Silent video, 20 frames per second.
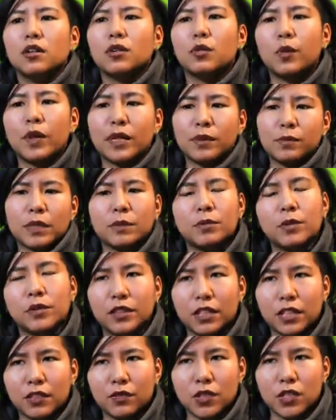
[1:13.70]
when people
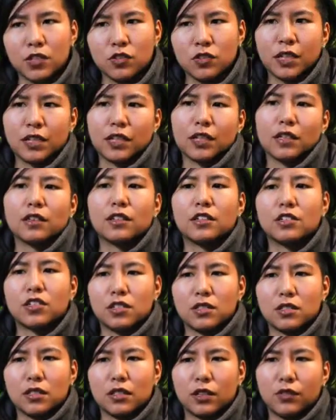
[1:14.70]
think of Australia, they
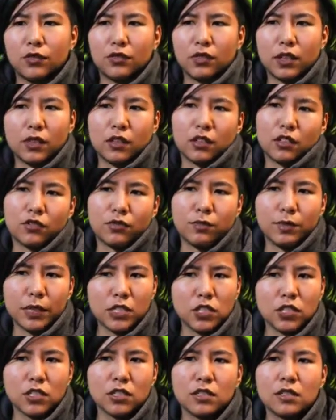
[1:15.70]
just think of they think of
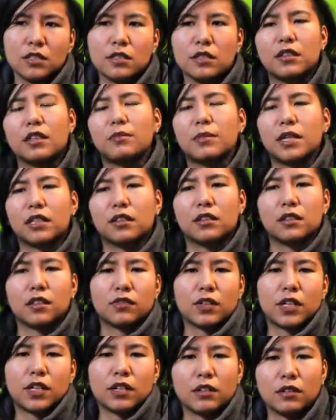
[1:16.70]
beaches and they might think of
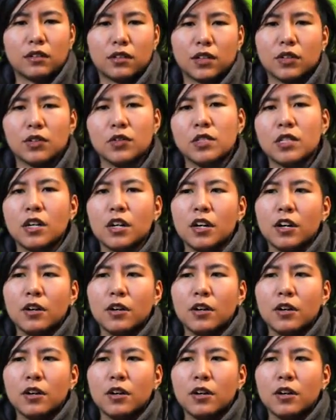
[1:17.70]
kangaroos,